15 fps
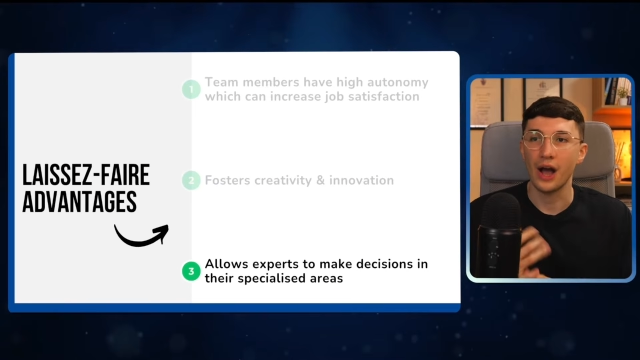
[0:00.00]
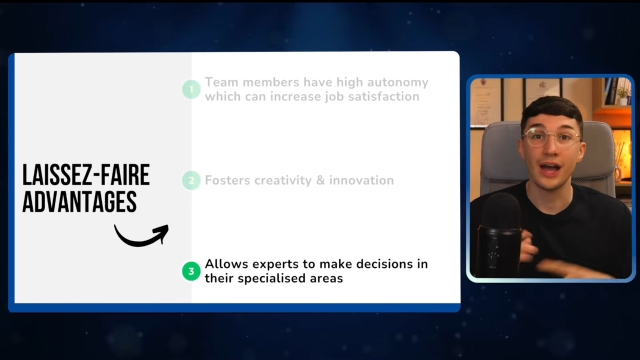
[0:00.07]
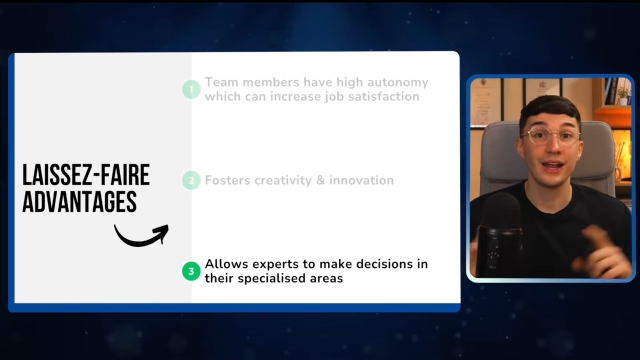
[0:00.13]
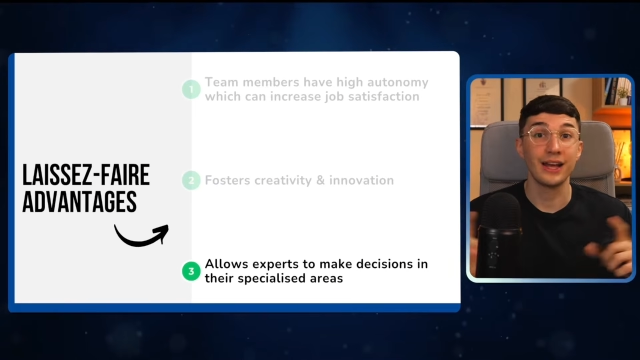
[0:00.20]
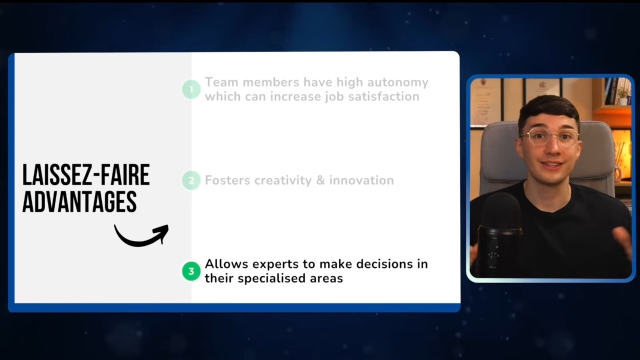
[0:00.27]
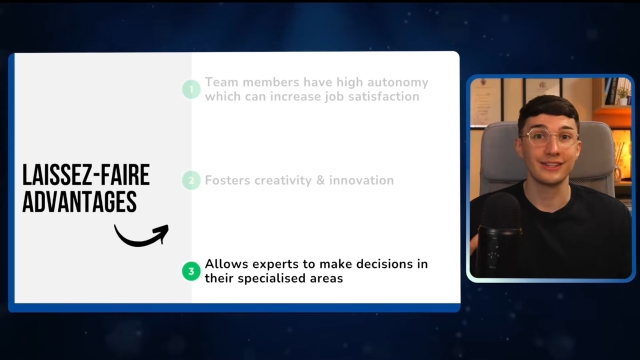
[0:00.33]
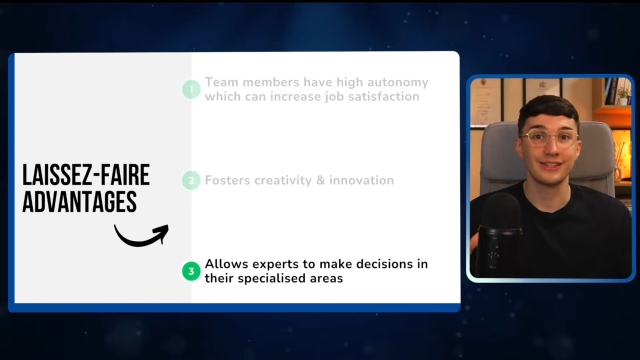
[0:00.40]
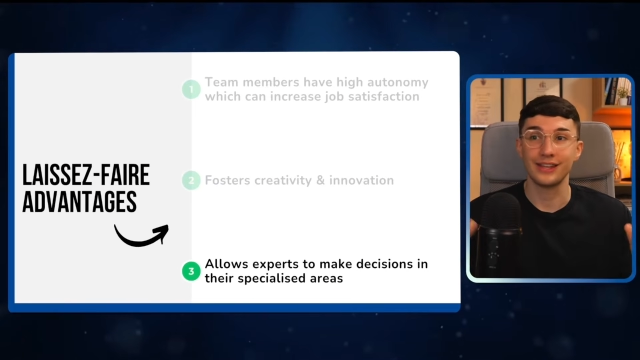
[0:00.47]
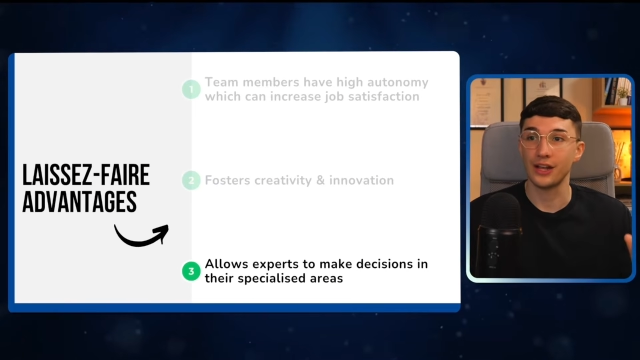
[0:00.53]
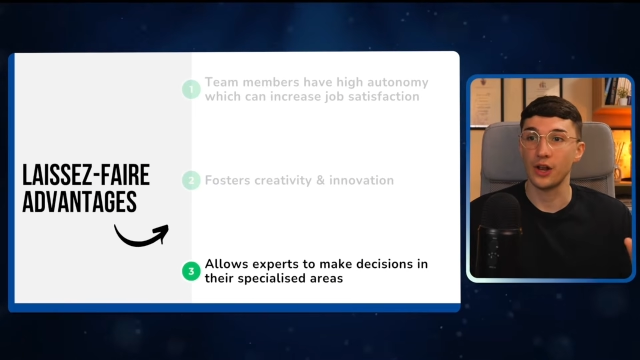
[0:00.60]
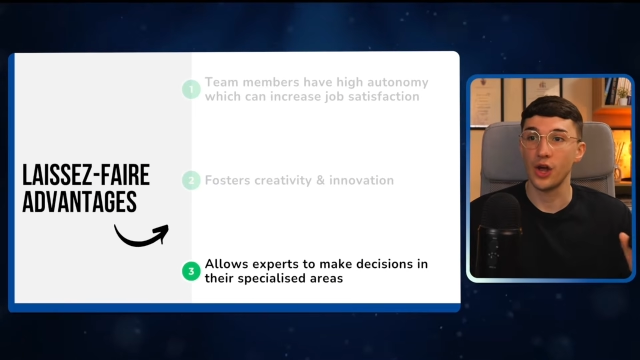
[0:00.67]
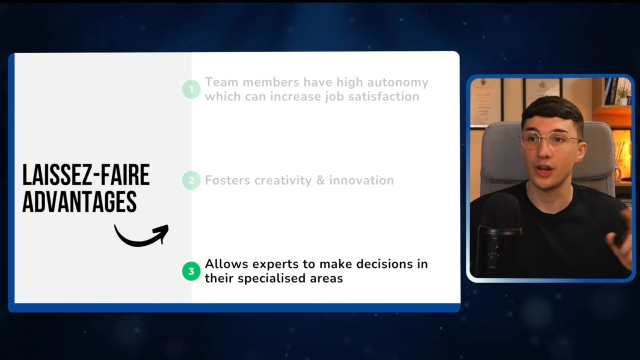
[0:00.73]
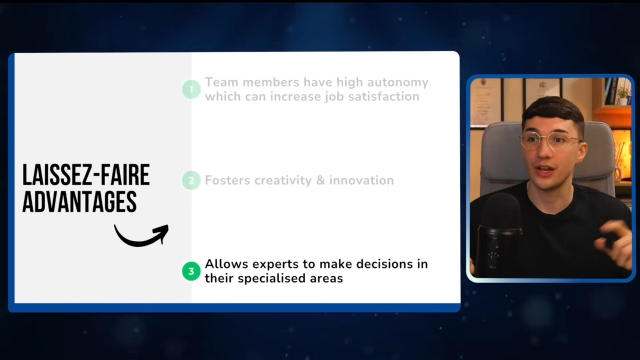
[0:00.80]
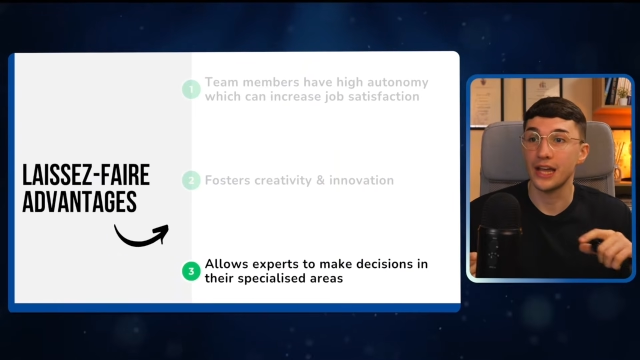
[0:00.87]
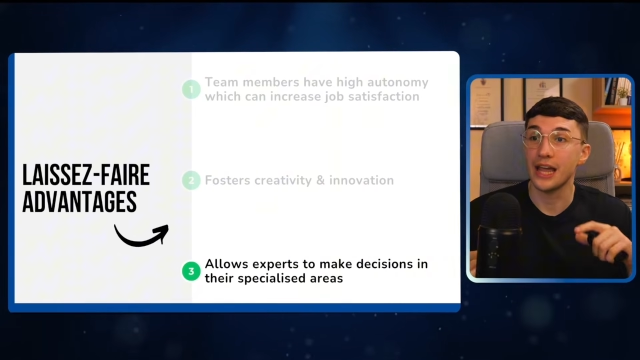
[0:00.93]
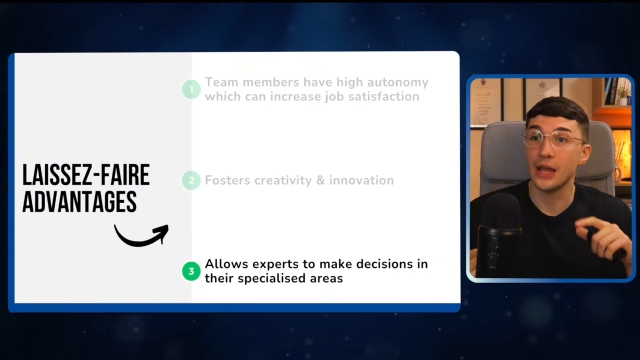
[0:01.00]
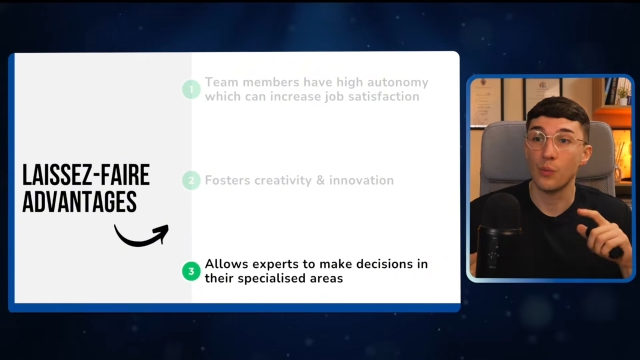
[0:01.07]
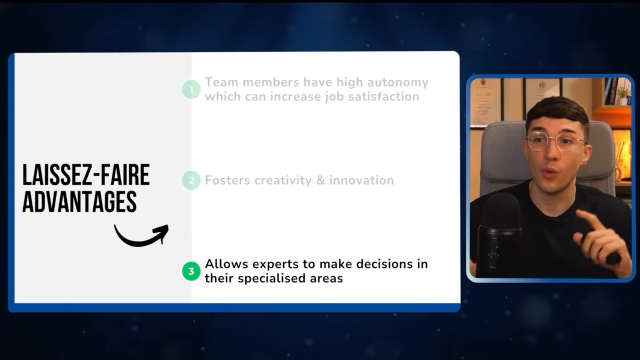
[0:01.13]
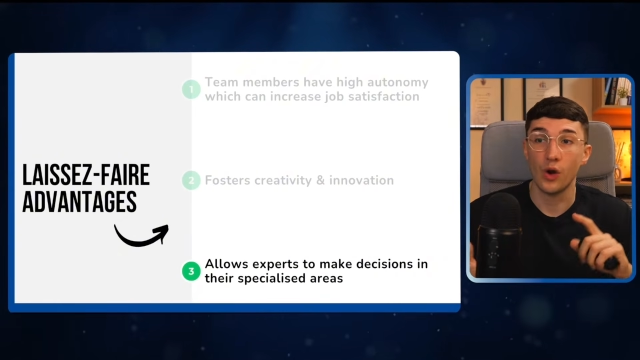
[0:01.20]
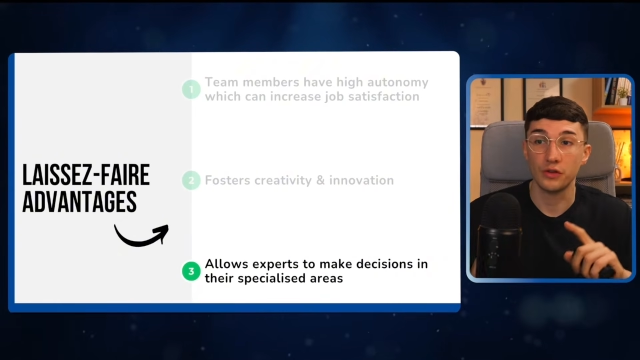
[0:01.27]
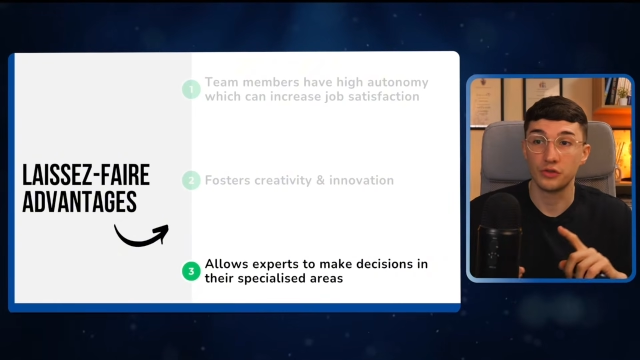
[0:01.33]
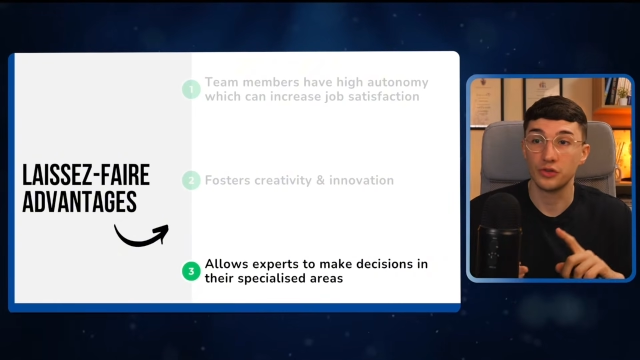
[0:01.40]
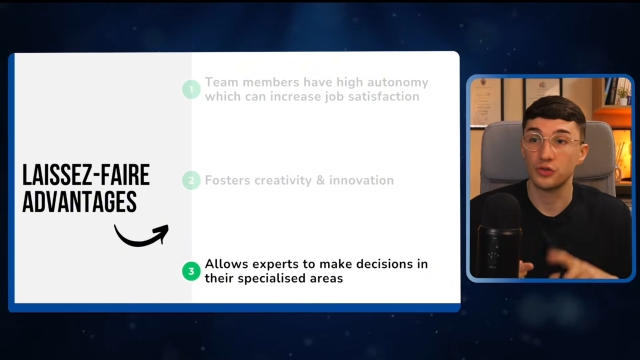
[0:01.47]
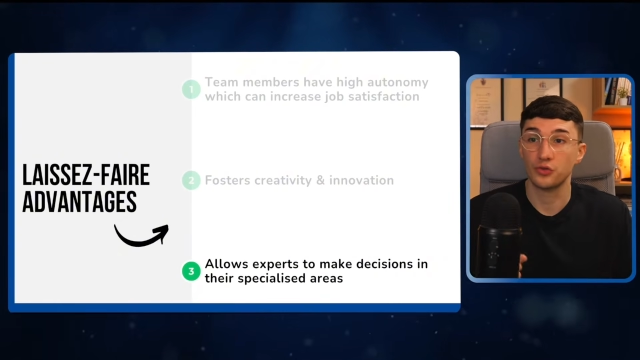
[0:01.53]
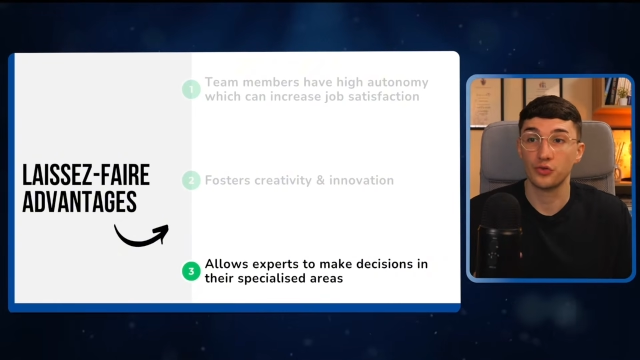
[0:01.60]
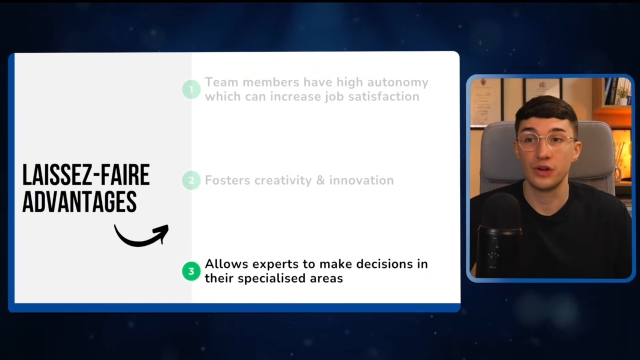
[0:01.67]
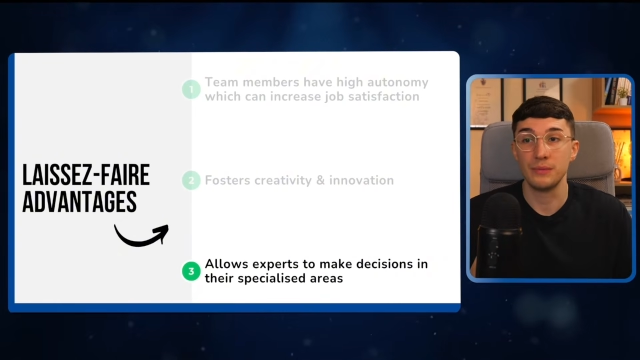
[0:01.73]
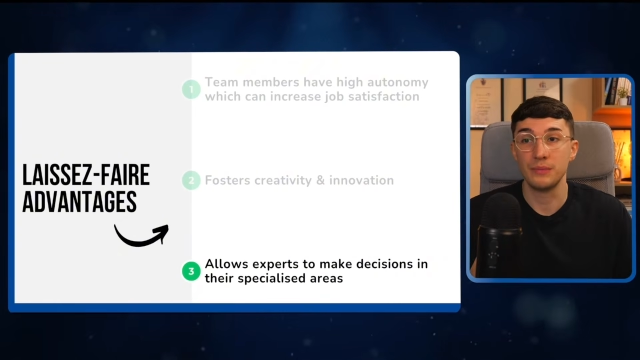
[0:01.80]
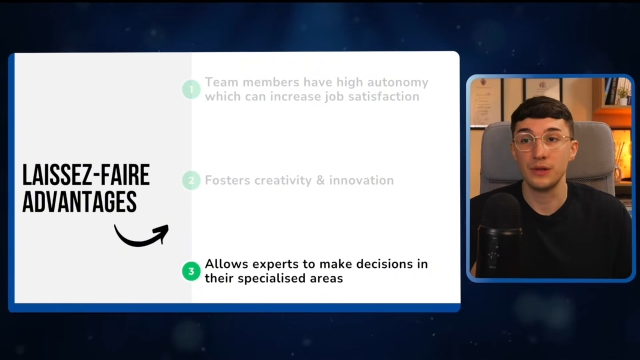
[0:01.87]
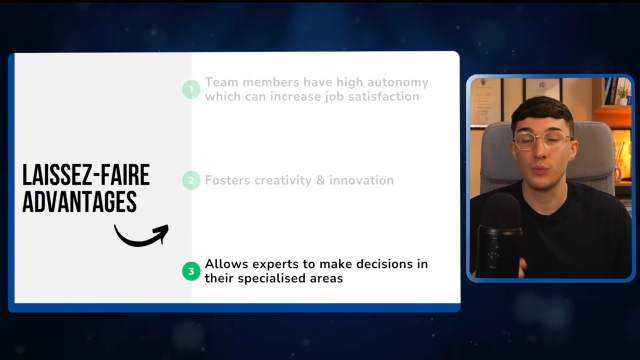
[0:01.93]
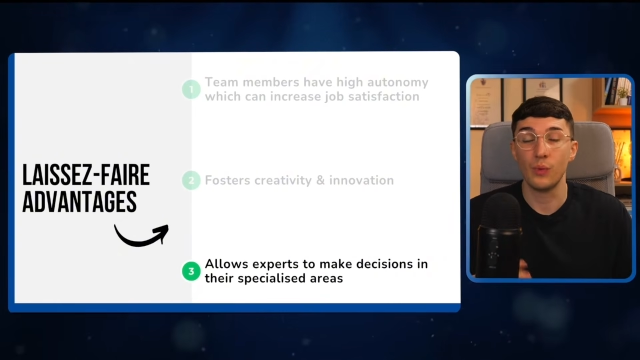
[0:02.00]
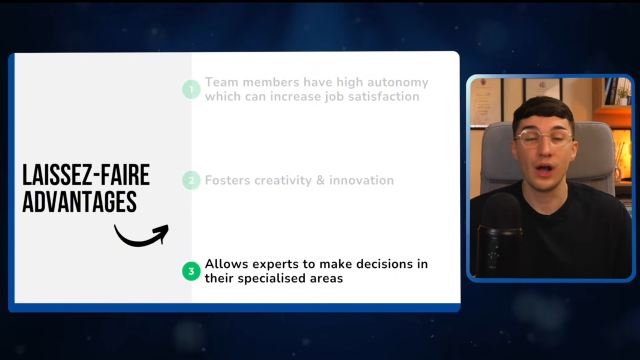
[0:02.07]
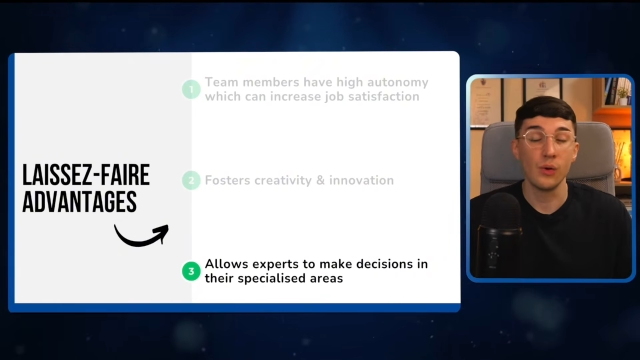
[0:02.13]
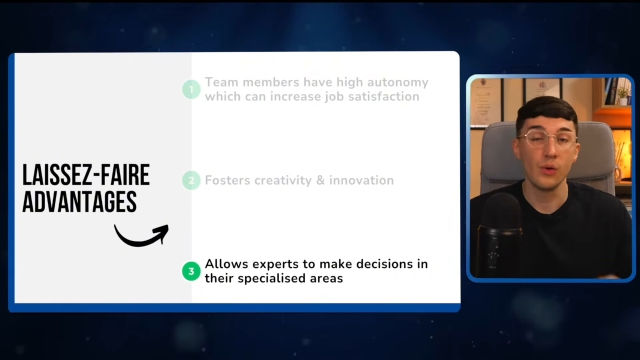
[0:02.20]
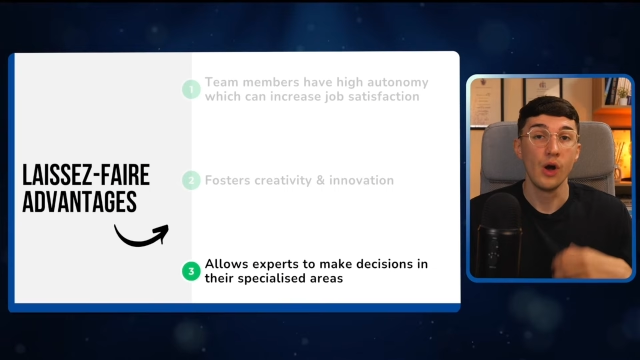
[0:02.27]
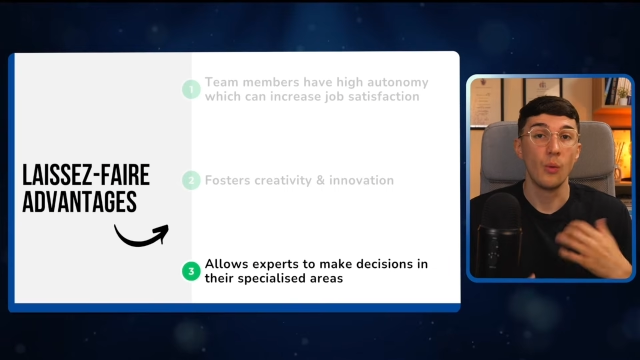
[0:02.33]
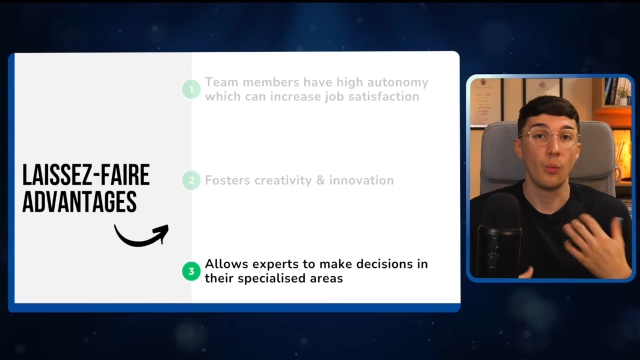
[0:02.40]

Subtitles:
And as I said earlier, it works extremely well